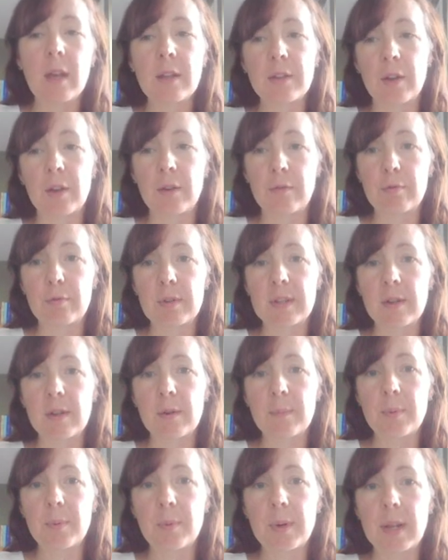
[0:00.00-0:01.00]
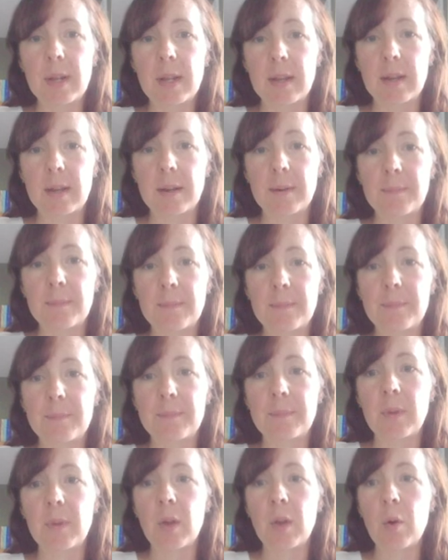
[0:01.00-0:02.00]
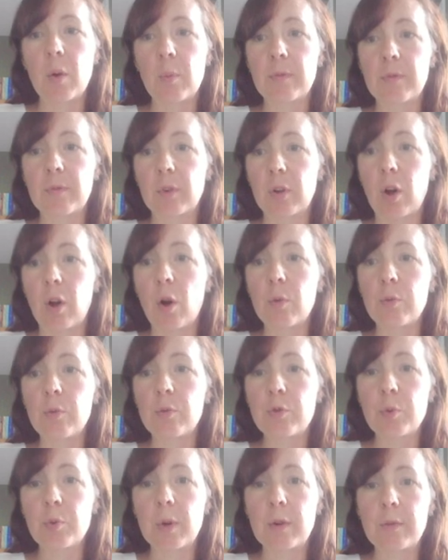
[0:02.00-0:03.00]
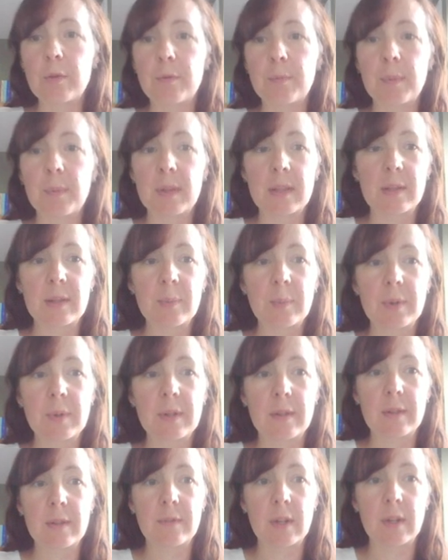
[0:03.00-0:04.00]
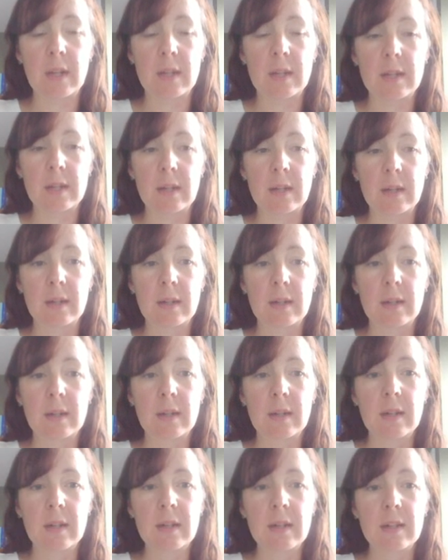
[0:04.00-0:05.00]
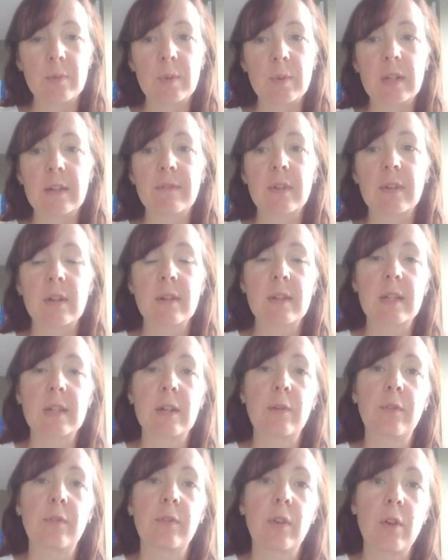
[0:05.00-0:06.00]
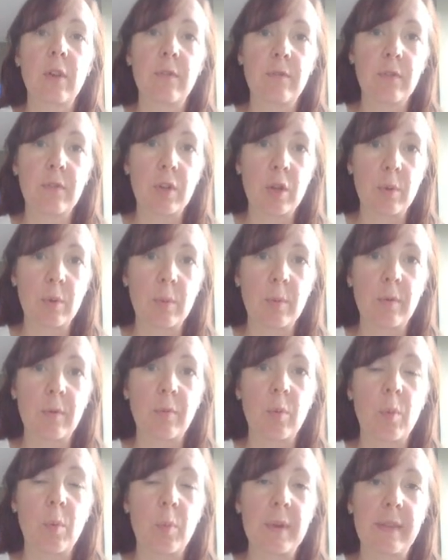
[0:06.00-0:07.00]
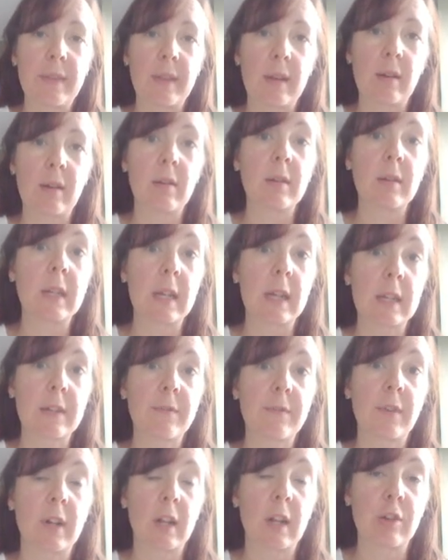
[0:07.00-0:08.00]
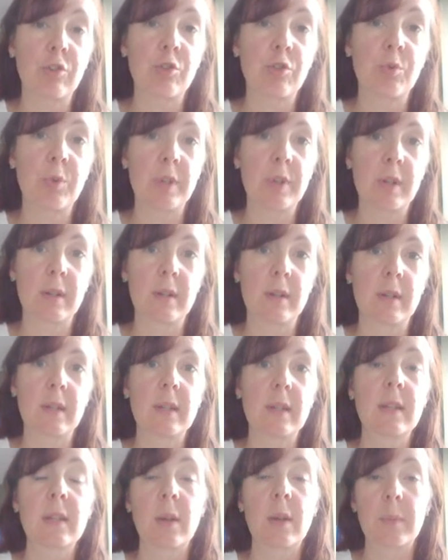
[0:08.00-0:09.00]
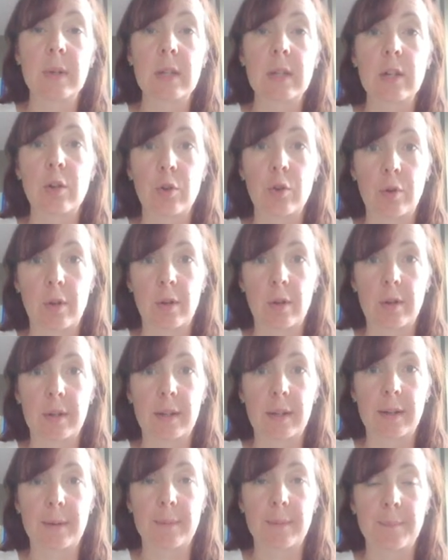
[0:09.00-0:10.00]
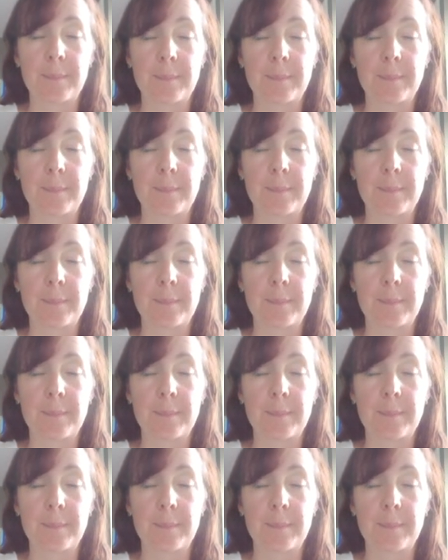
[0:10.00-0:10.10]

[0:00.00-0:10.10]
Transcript: So, for example, here we've got a whole 12 months worth of data. So, we're giving ourselves a view of what we think our next financial year is going to look like.